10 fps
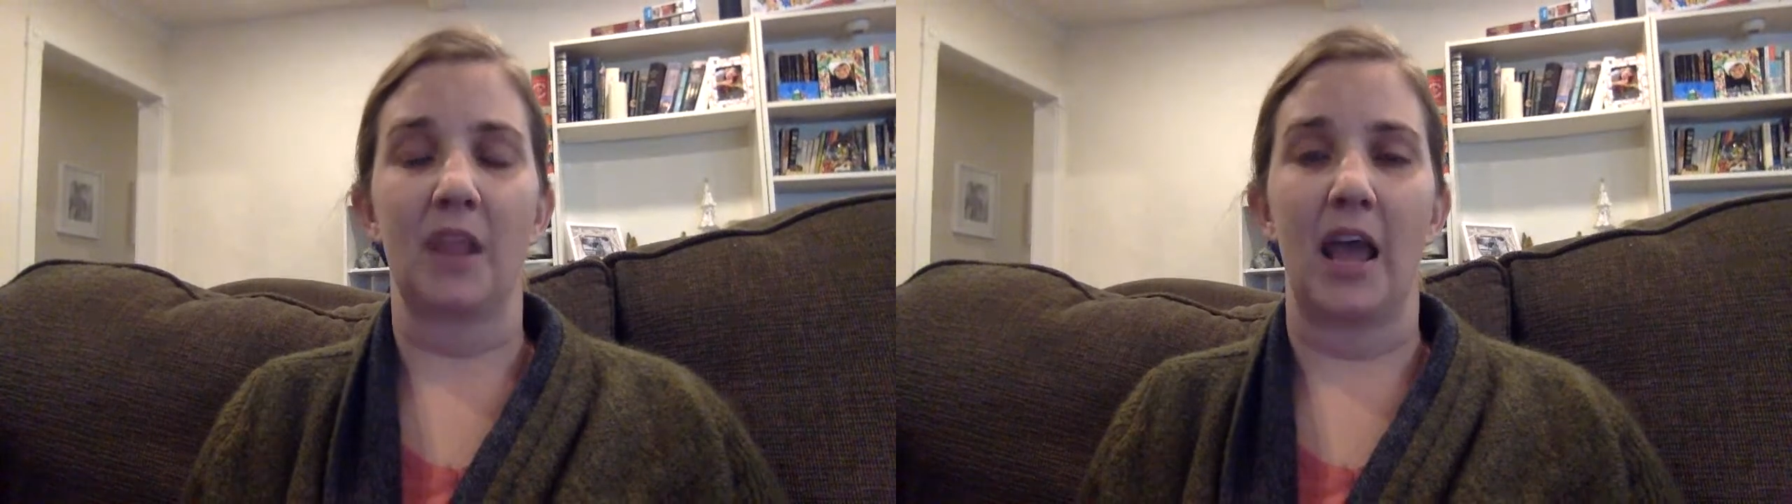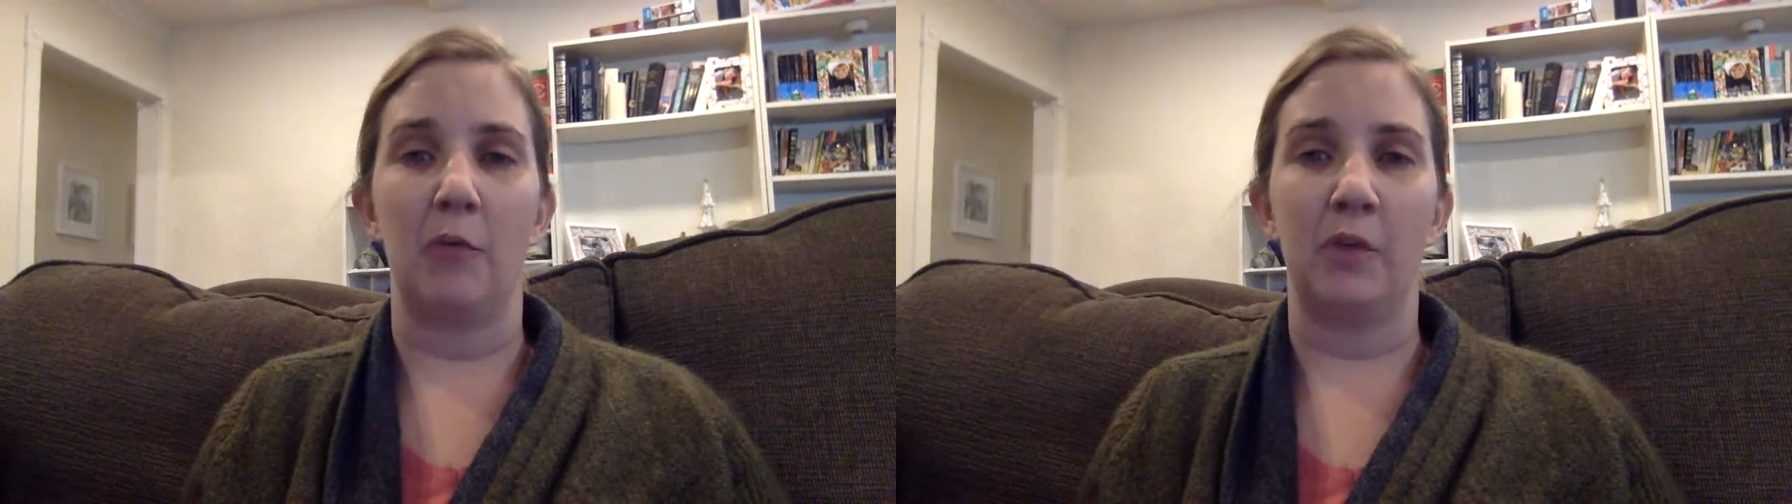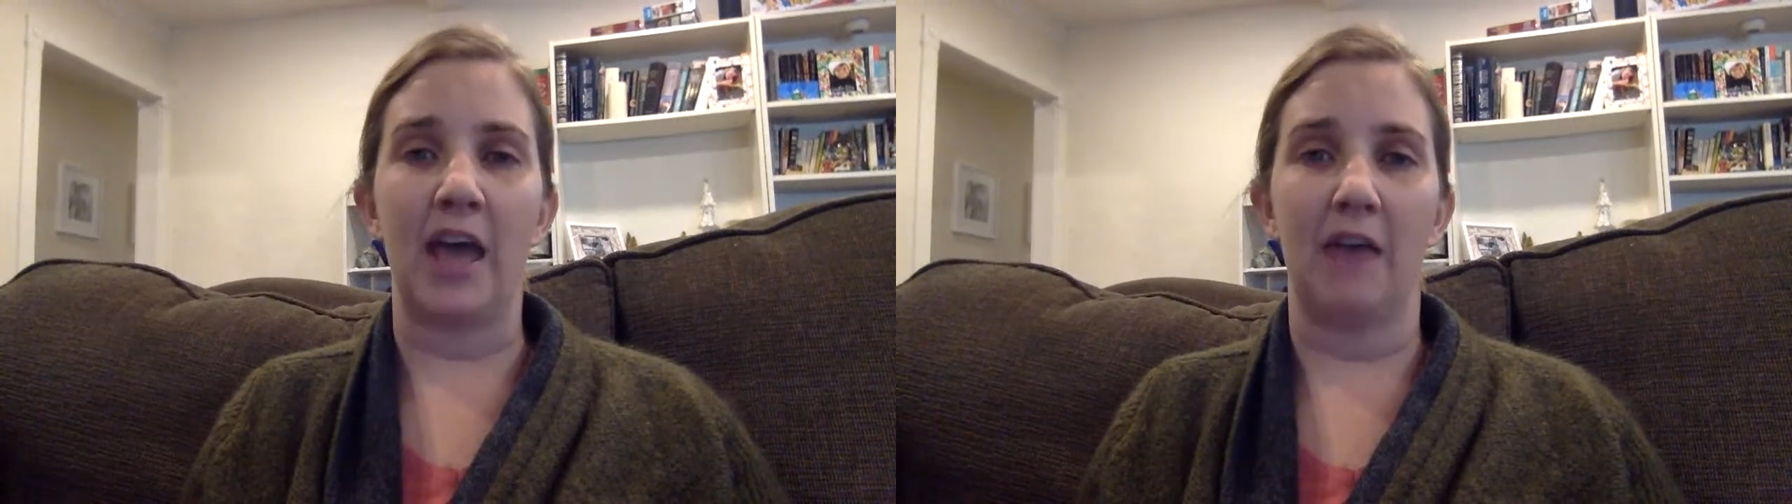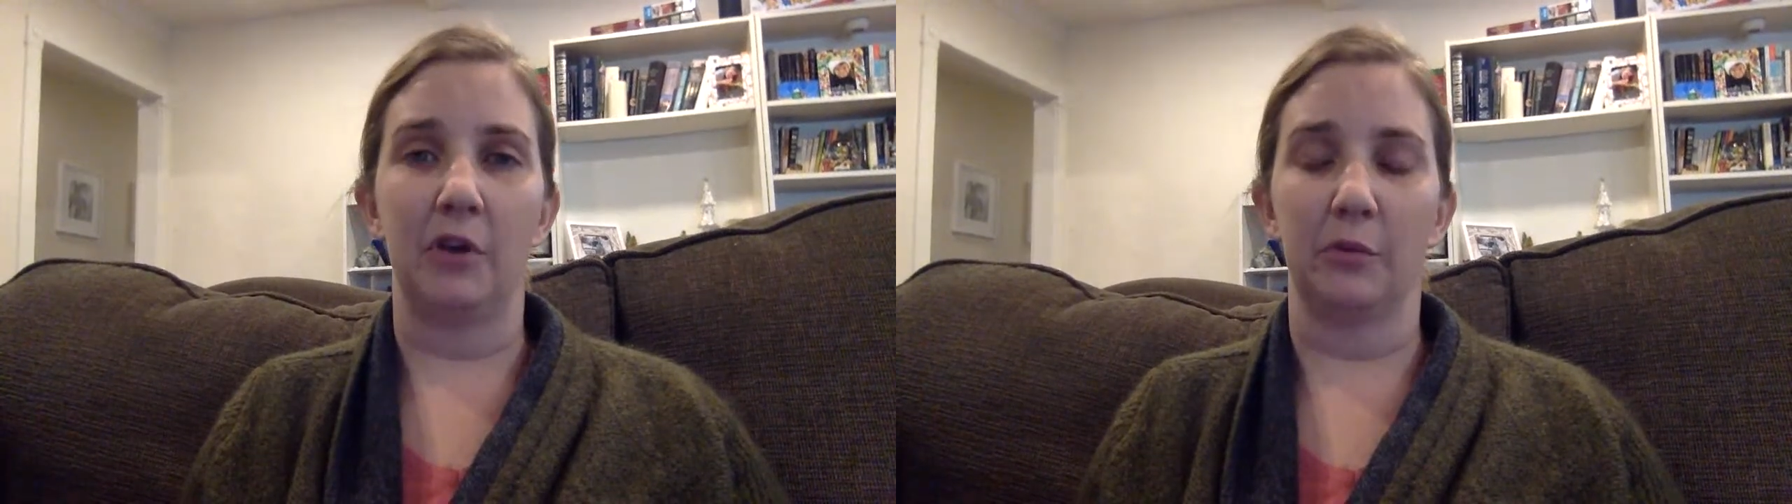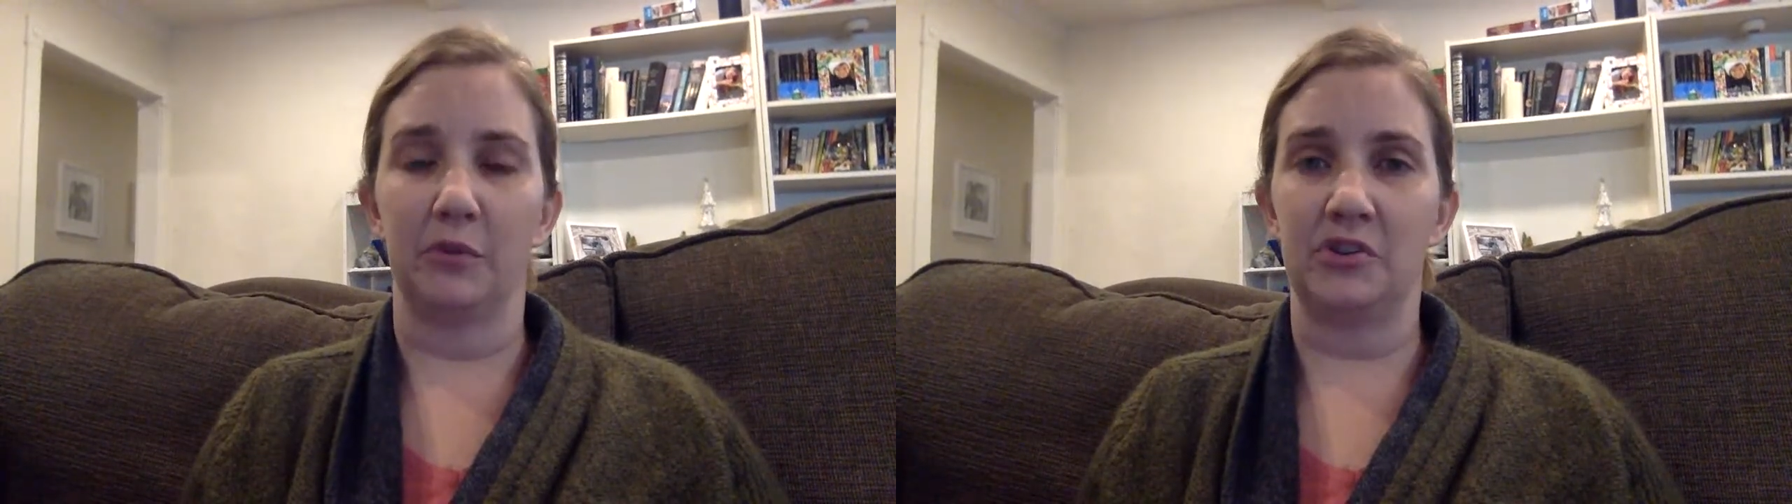And we have
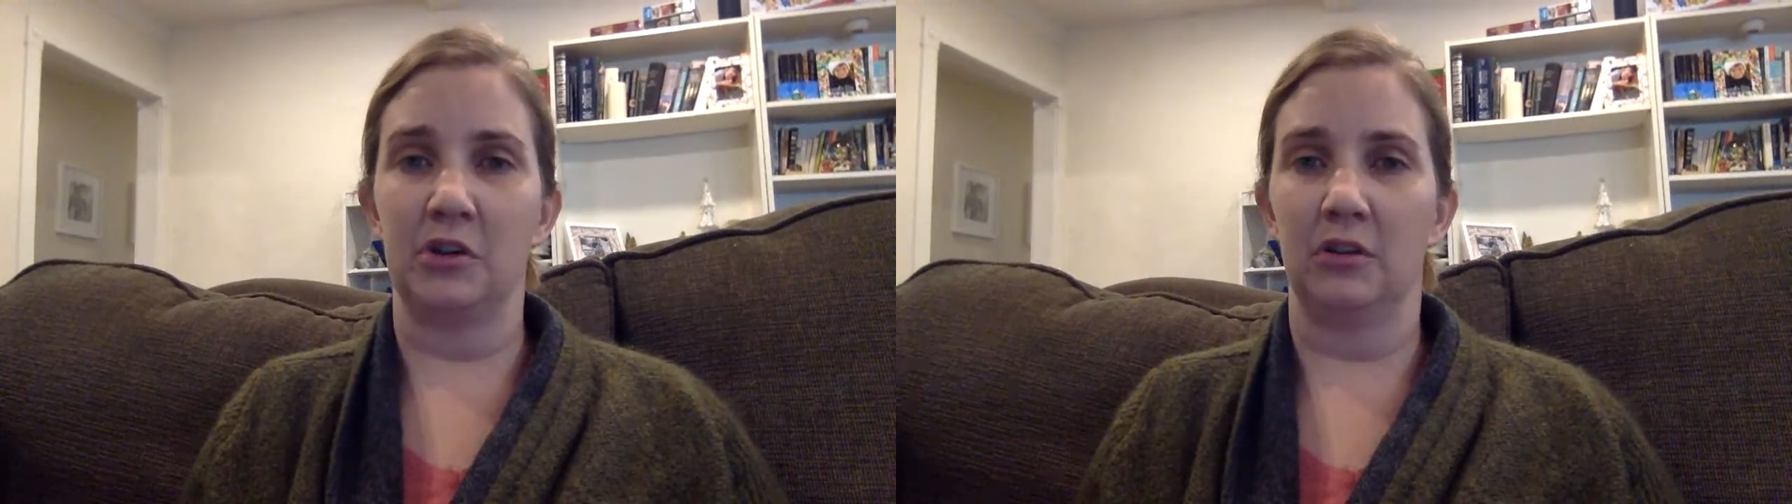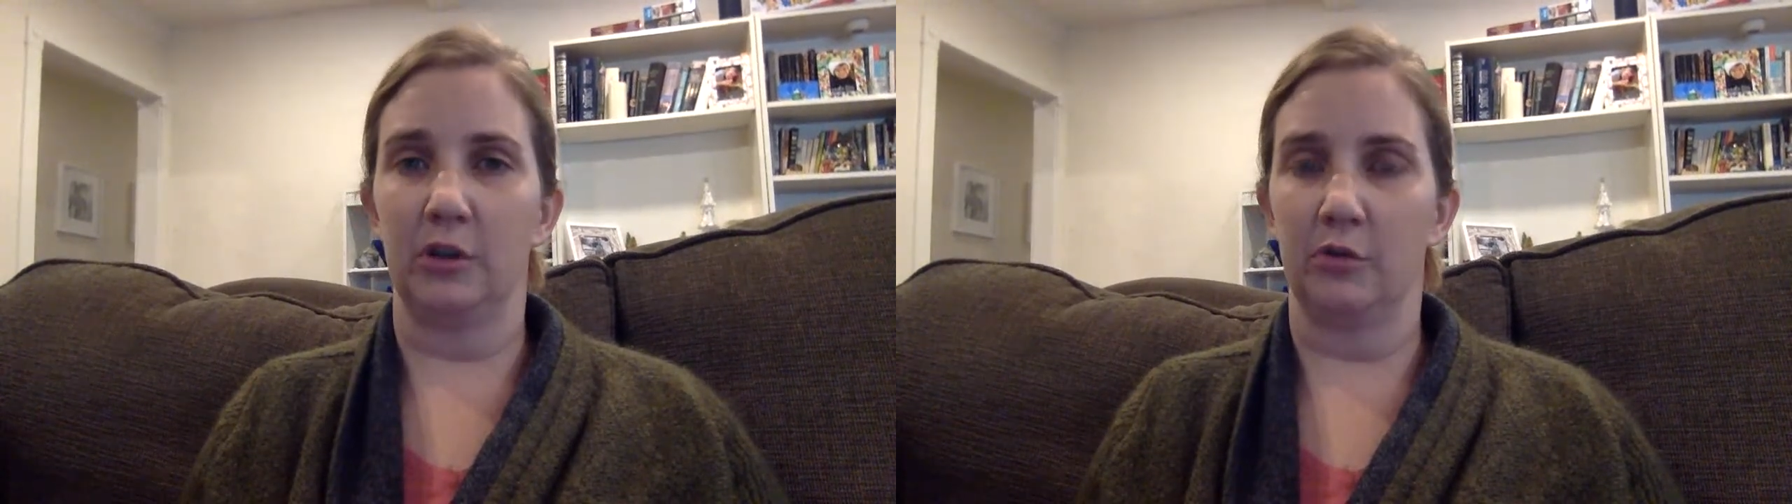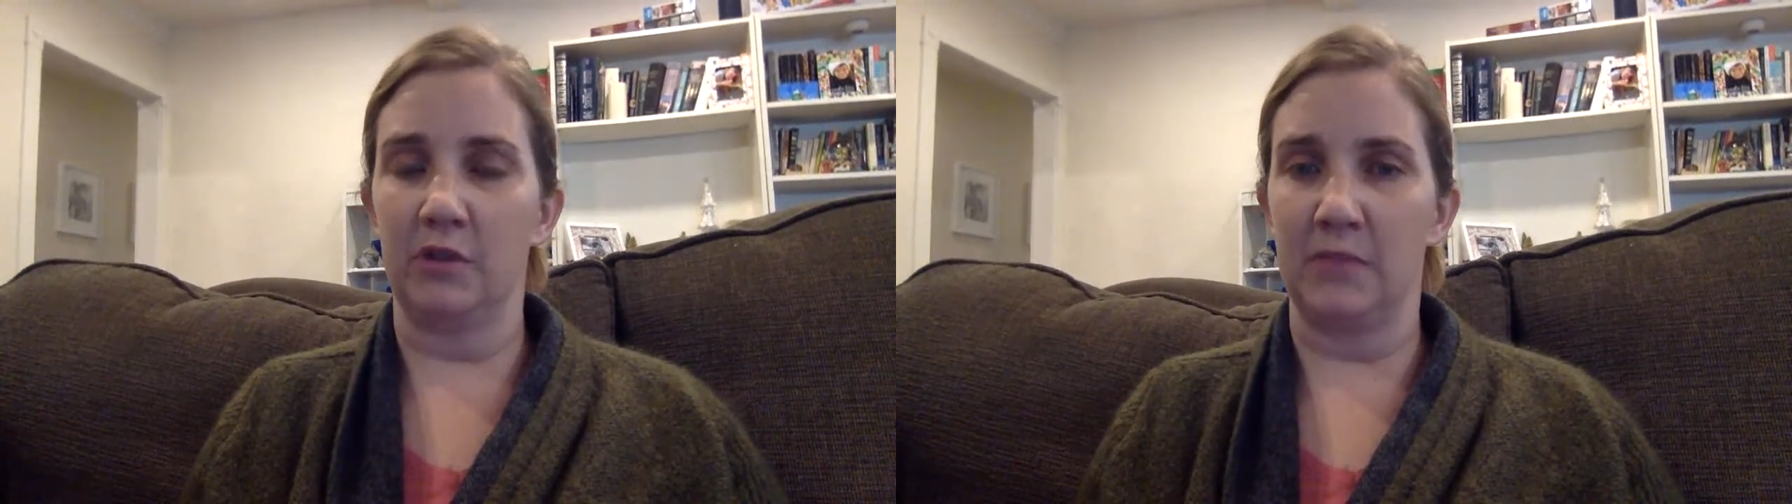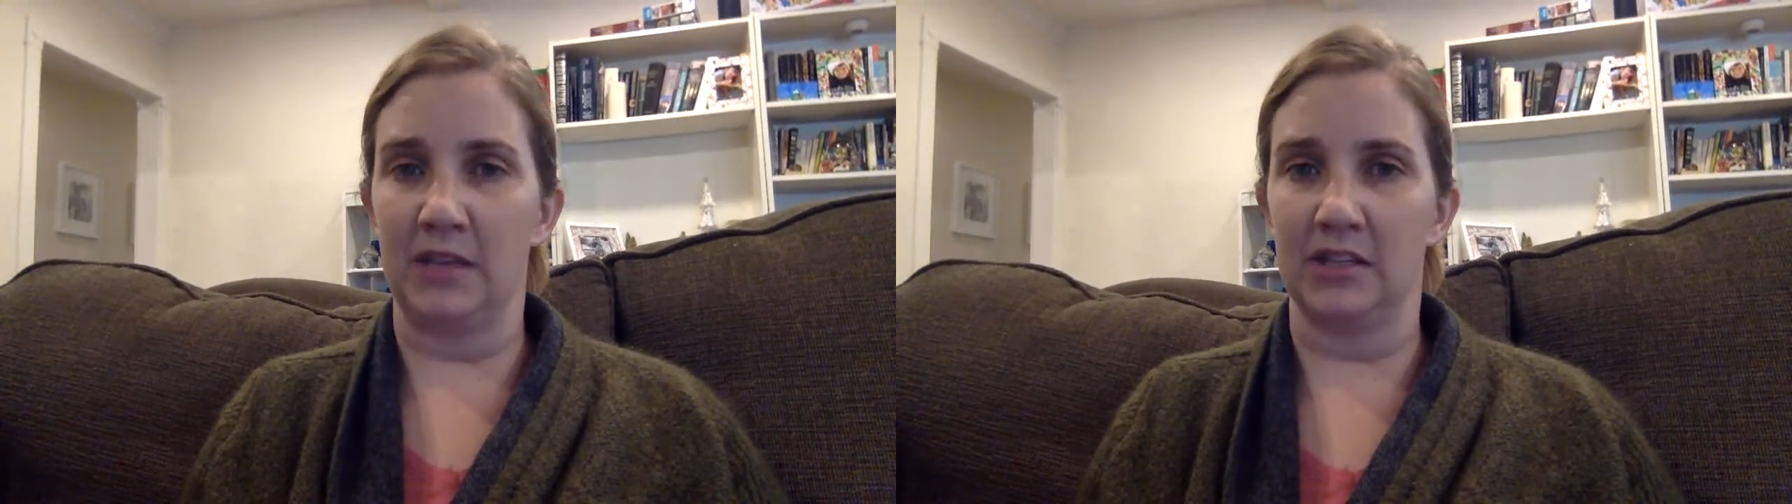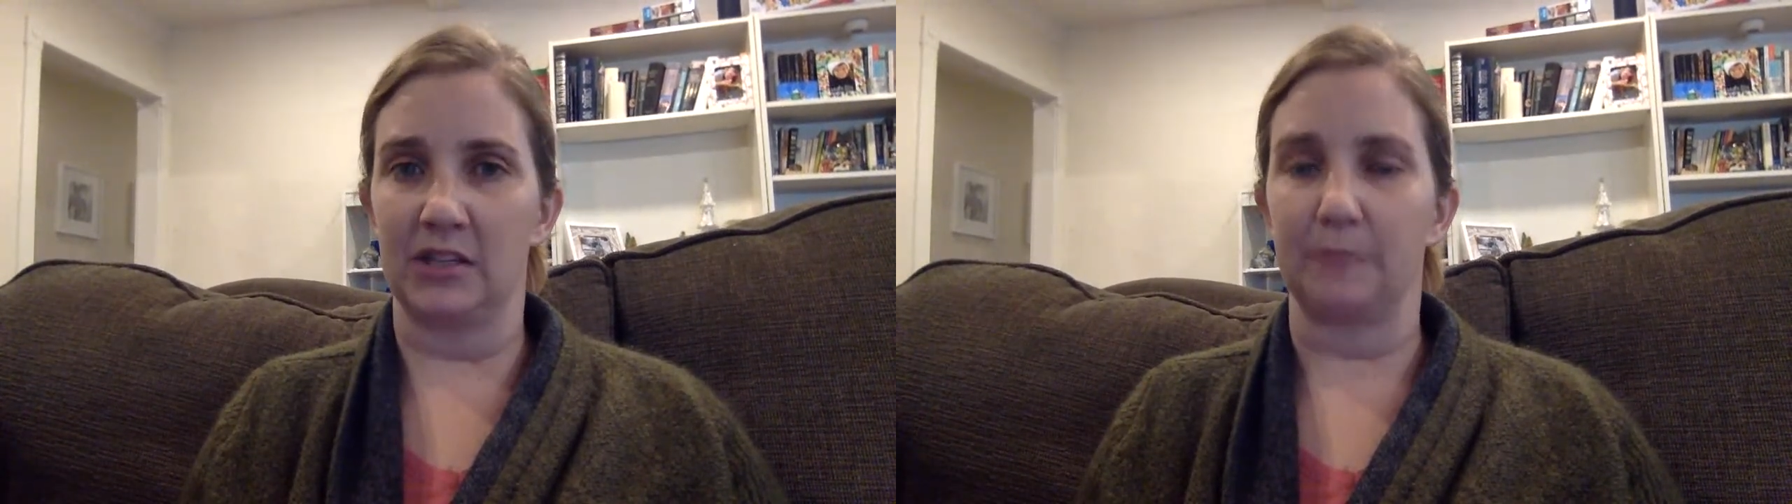original
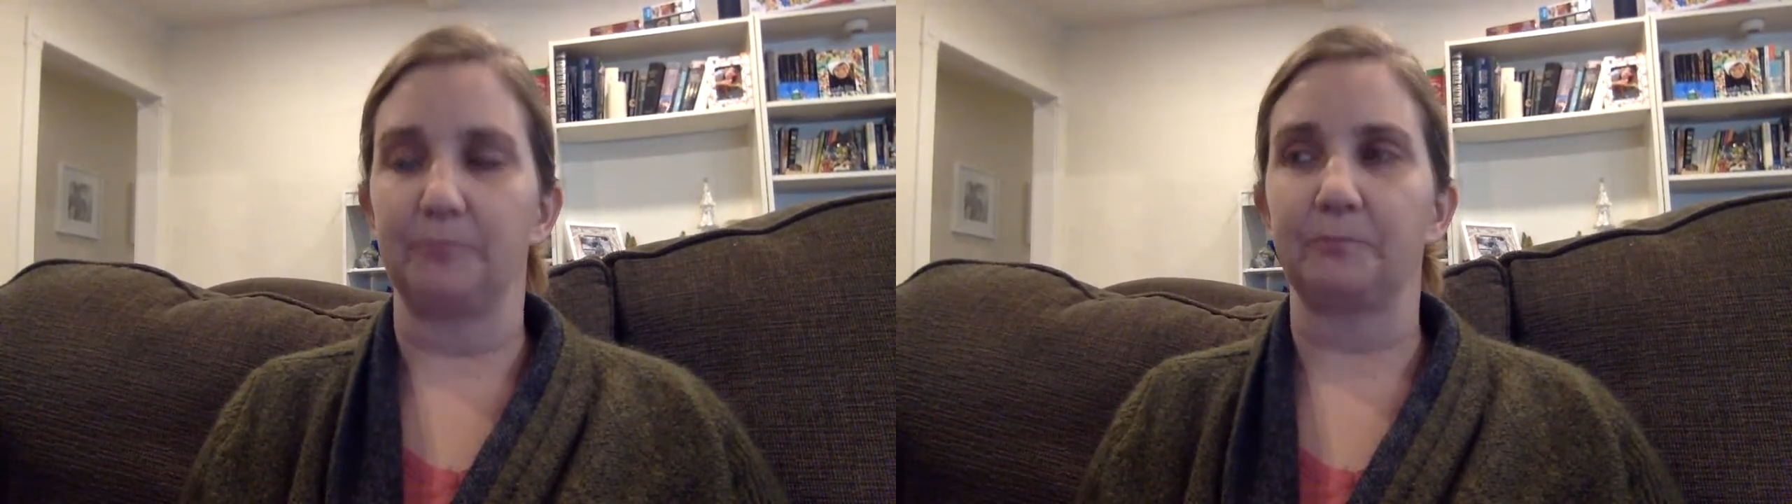agreements